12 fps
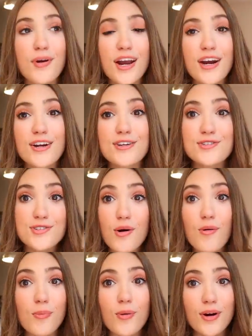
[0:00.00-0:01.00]
prayer is
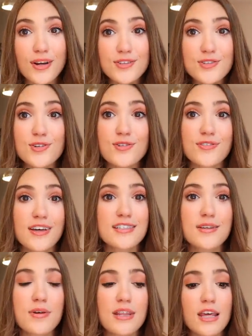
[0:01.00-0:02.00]
so important too, if that's
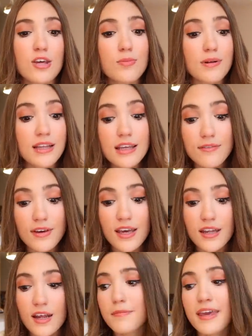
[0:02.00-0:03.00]
something that you believe
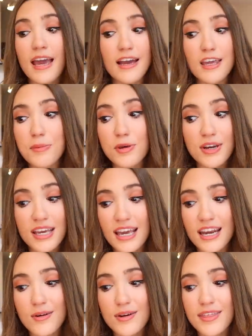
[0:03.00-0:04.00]
in. But yeah, communicate
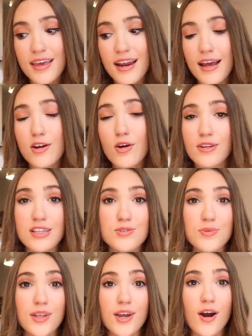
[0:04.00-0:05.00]
communicating with it. I know that's
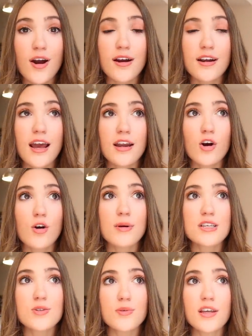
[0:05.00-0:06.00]
really hard. I know it
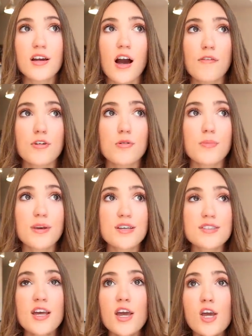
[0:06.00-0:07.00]
makes it really uncomfortable
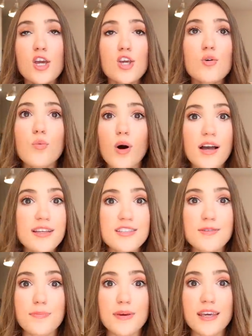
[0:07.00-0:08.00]
because you want
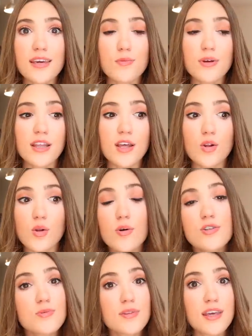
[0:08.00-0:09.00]
to be really
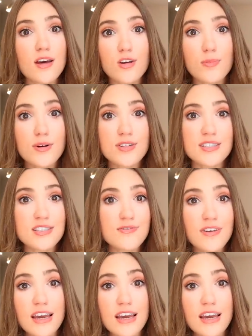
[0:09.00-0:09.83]
close with the other person's